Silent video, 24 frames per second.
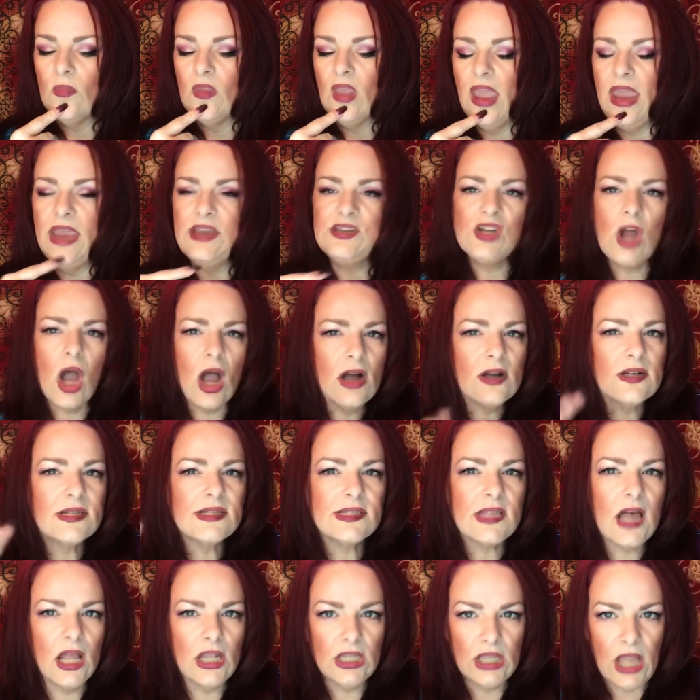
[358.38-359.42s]
He
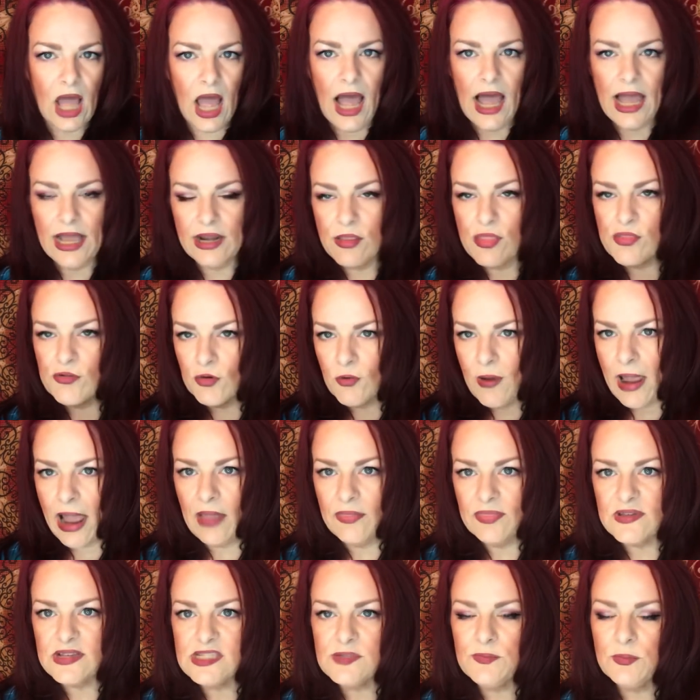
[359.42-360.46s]
talks a lot
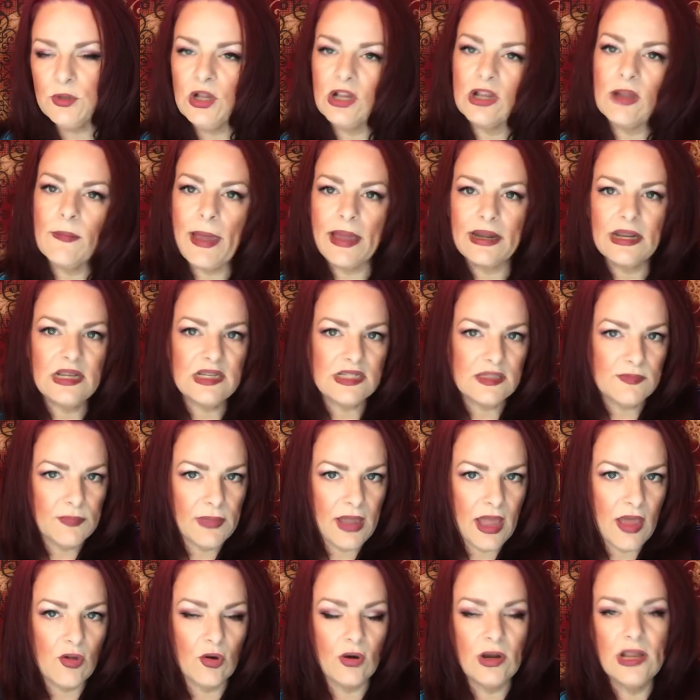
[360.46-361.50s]
throughout this book about his
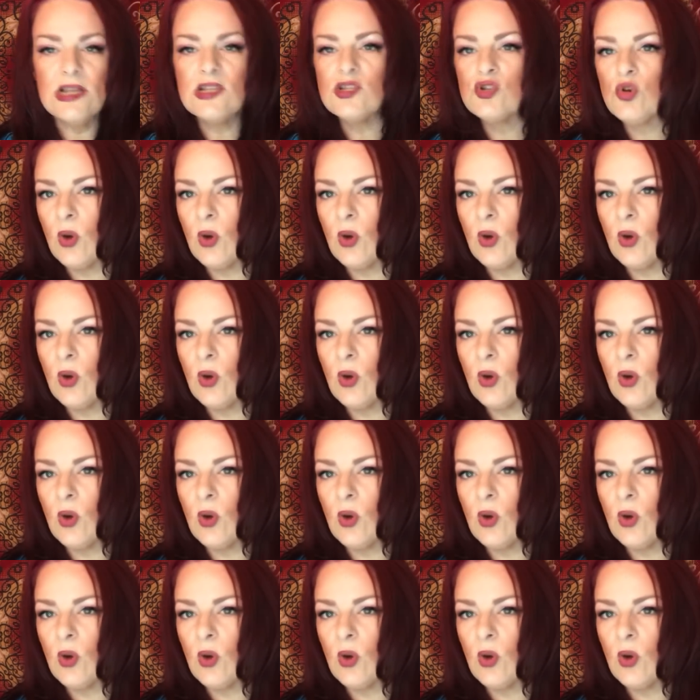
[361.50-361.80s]
mother, his